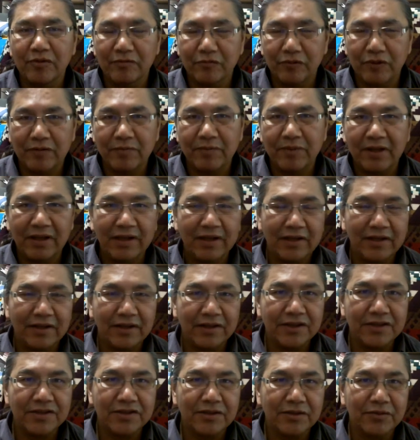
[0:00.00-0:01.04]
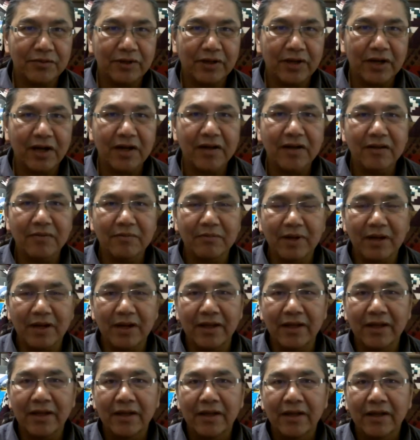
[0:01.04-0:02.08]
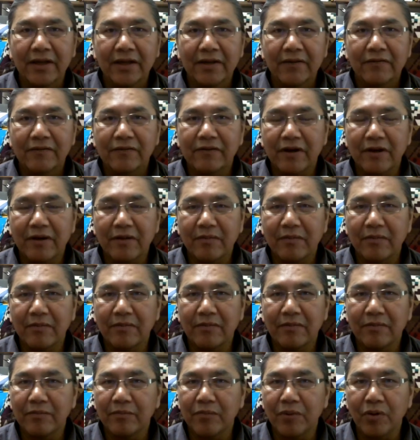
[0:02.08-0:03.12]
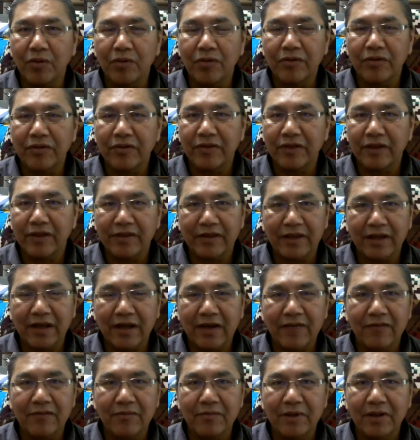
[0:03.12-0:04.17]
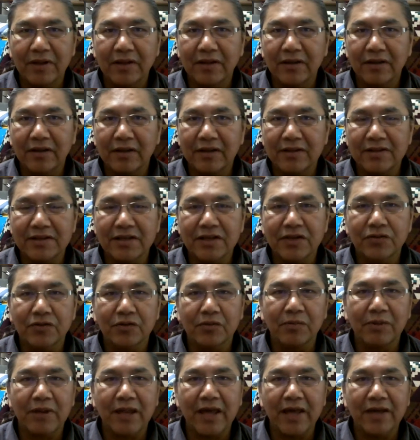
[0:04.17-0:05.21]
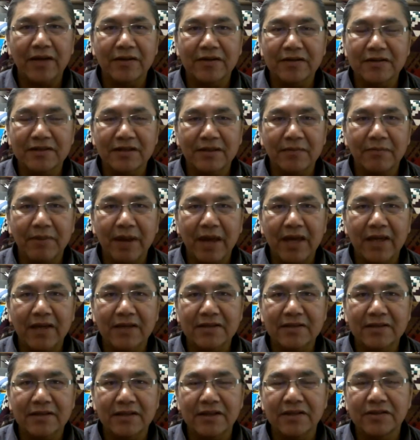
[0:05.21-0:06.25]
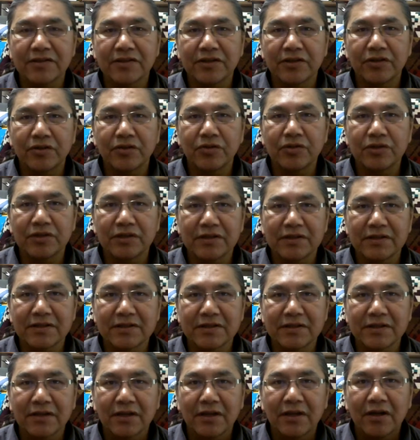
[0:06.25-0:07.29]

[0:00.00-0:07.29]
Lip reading: we've been conditioned regarding money from both the government, the central planners, the banks, the institutions,